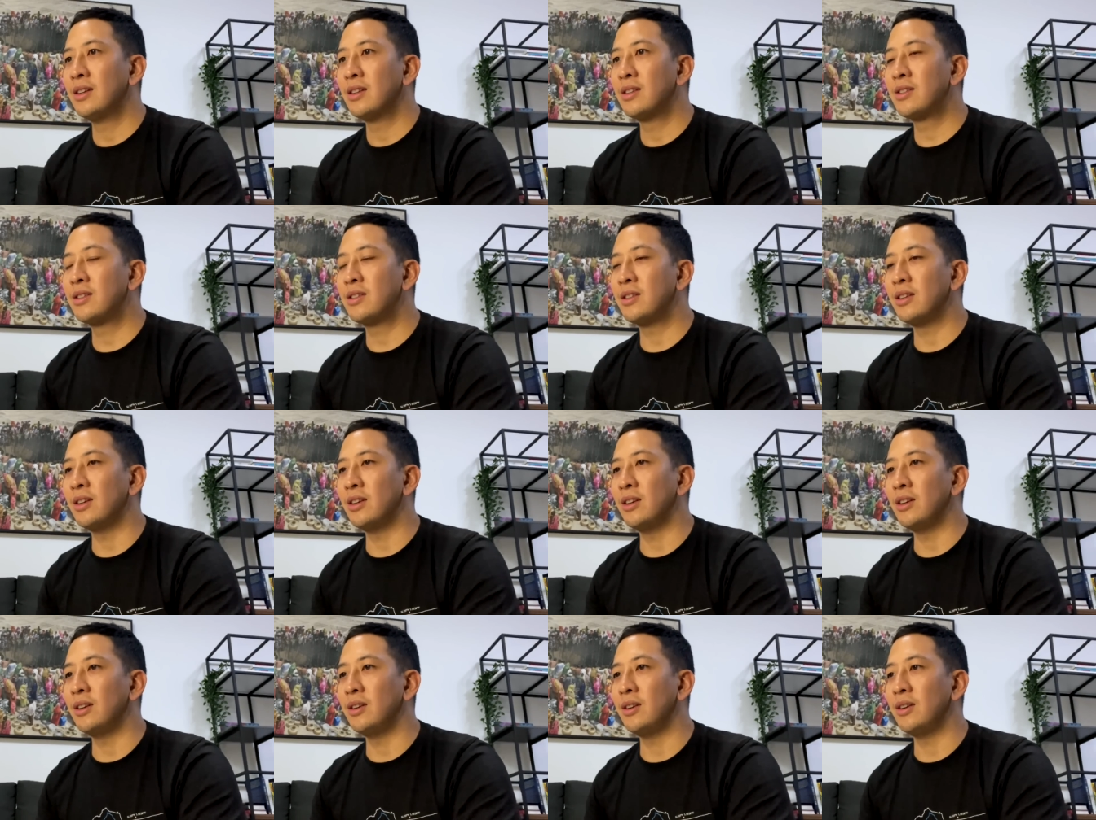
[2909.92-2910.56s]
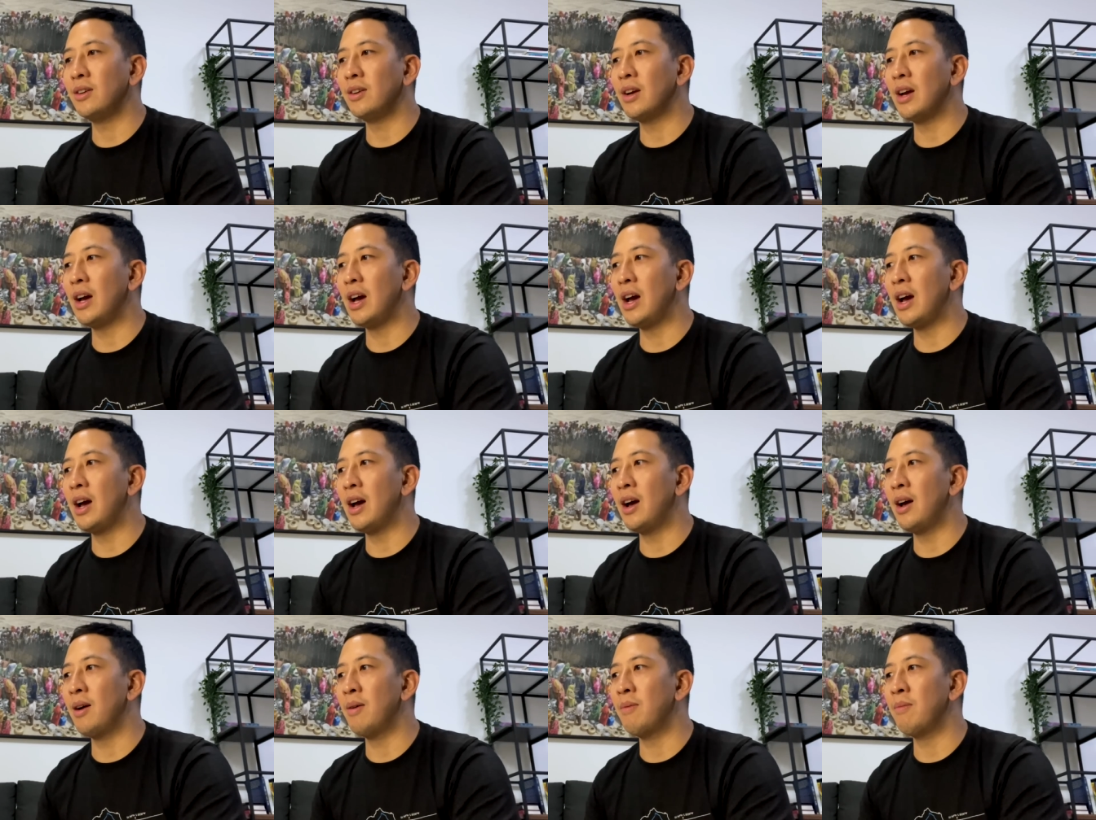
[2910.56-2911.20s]
to
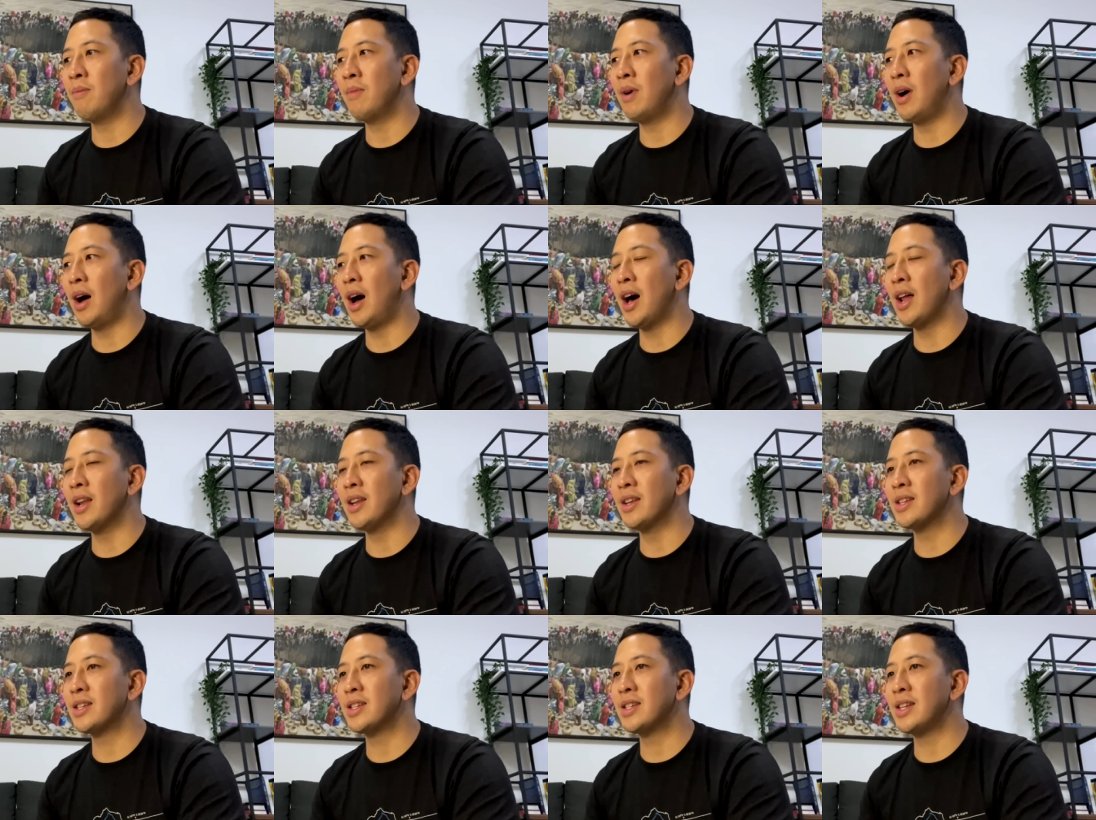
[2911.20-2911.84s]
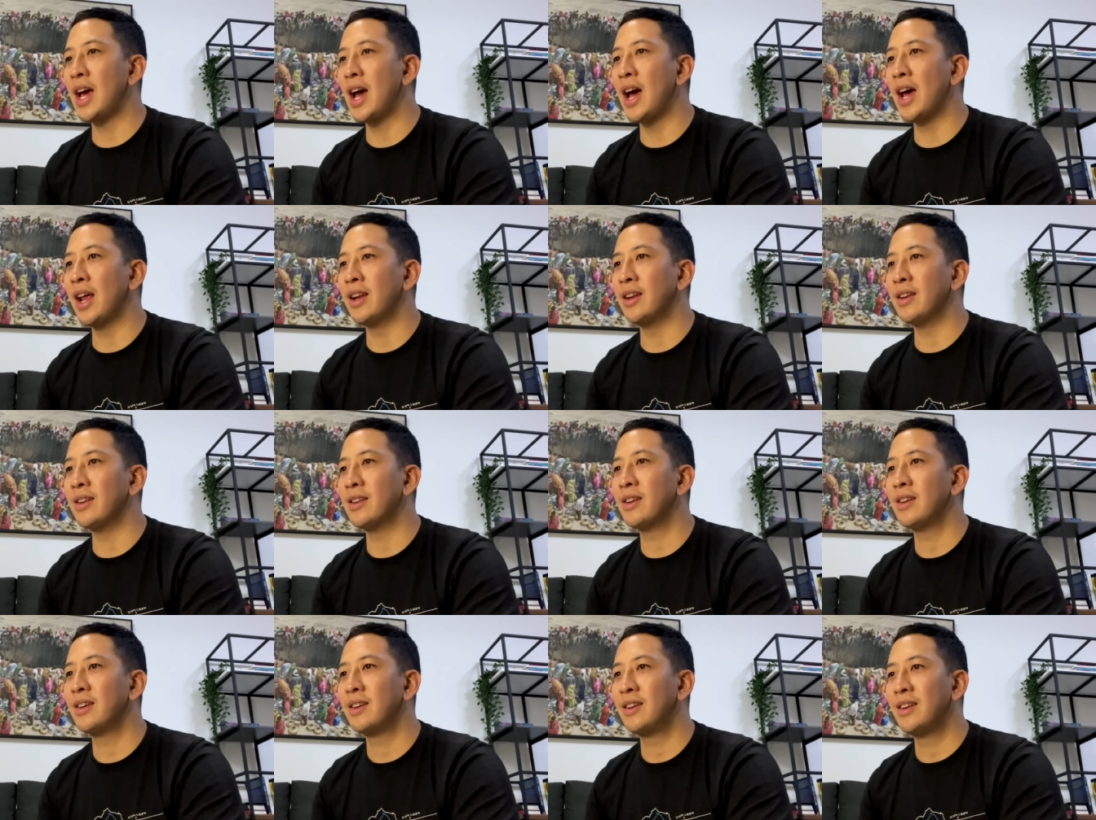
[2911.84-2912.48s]
um, understand
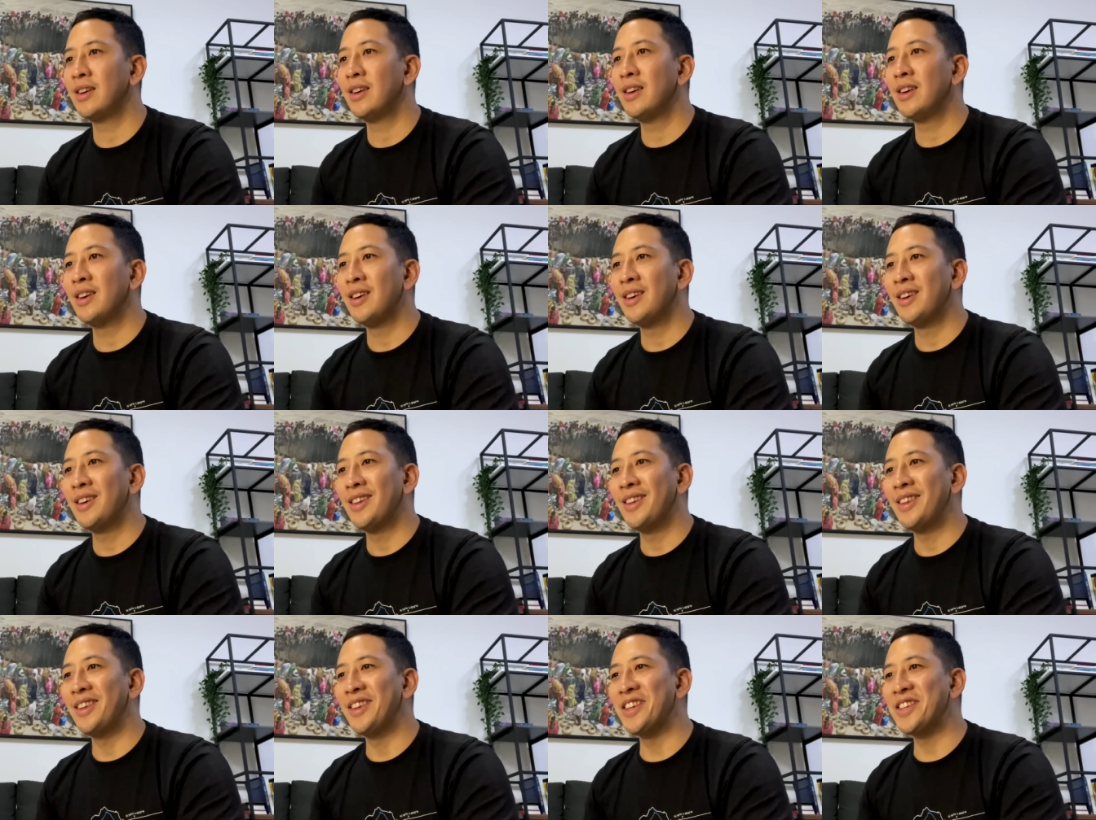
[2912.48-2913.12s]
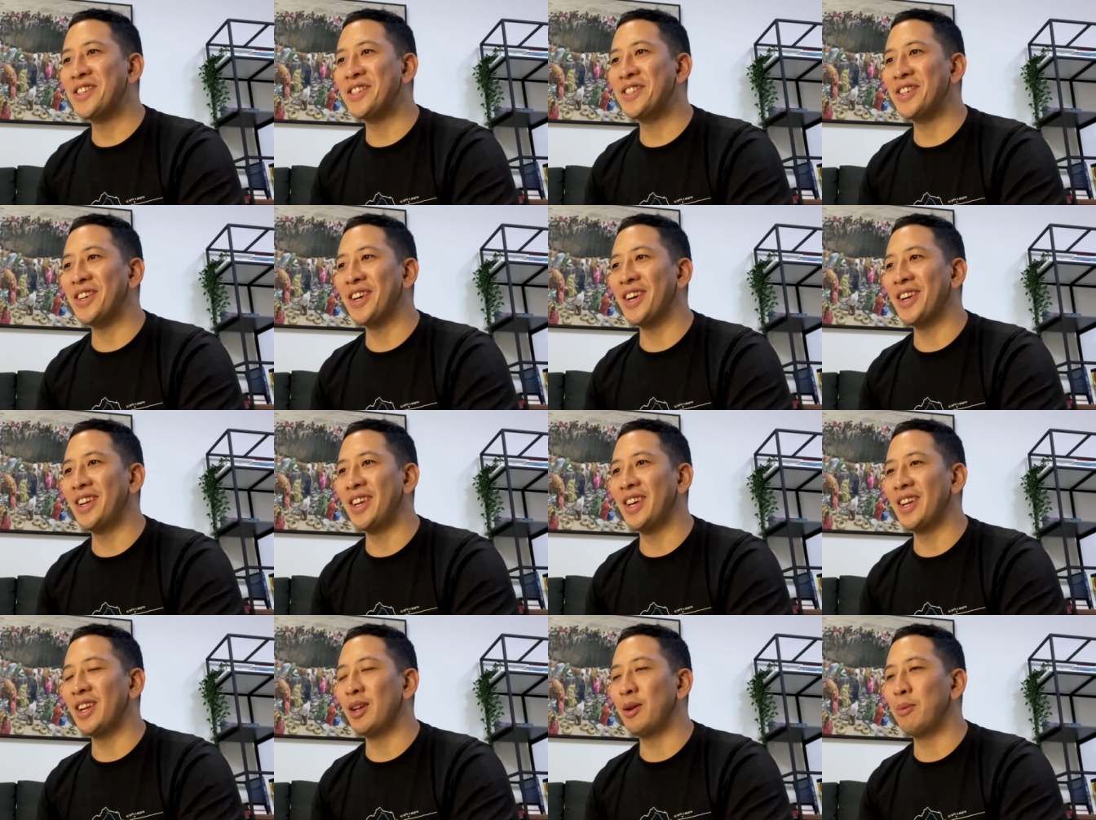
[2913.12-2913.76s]
this journey
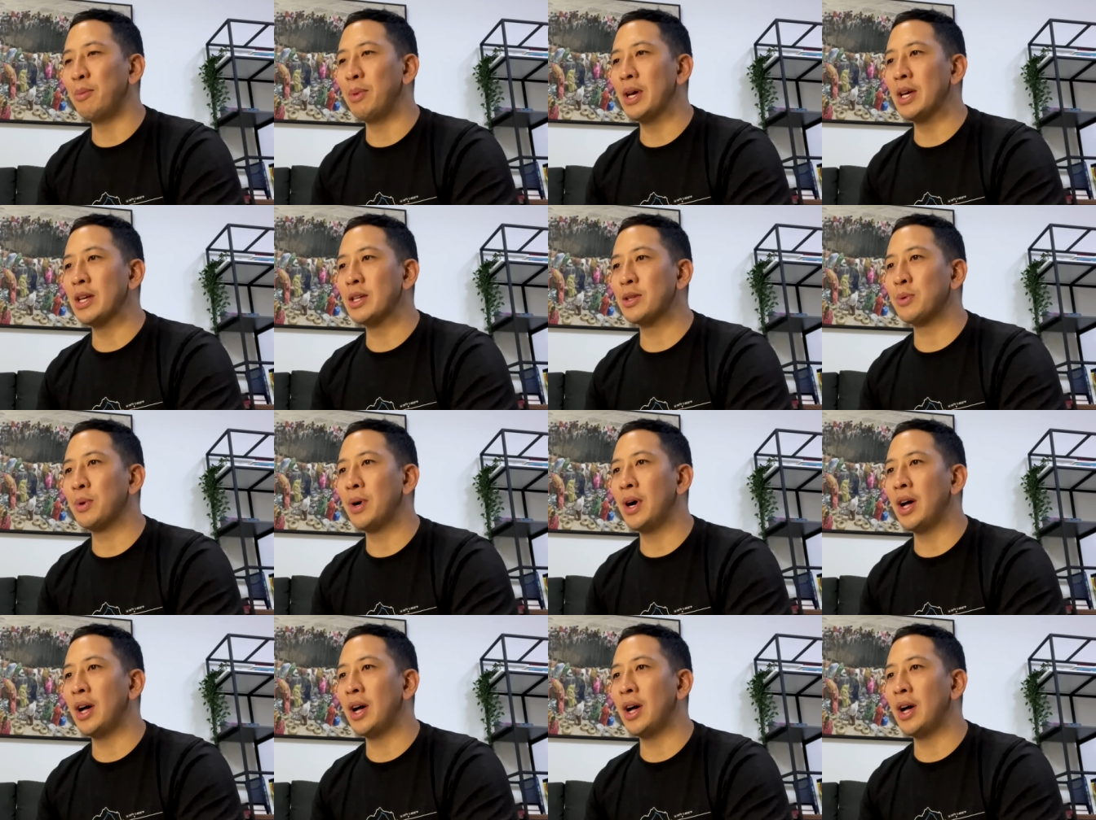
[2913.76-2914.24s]
a little bit as well.